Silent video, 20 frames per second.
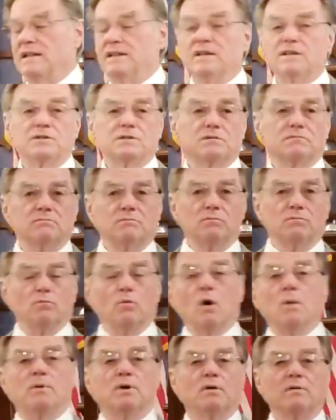and this
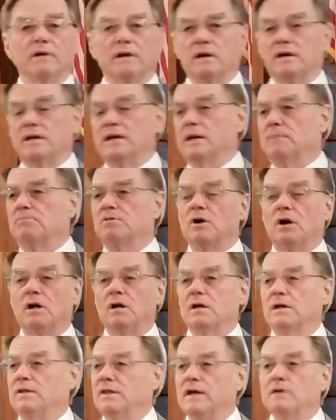woman over there kept
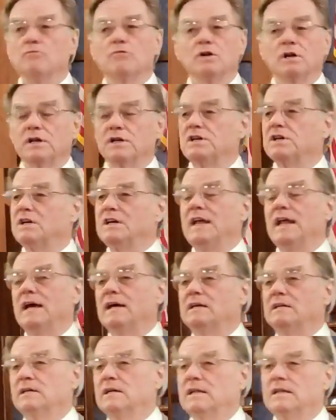calling, and they really
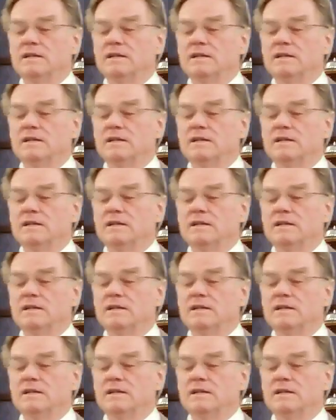connected,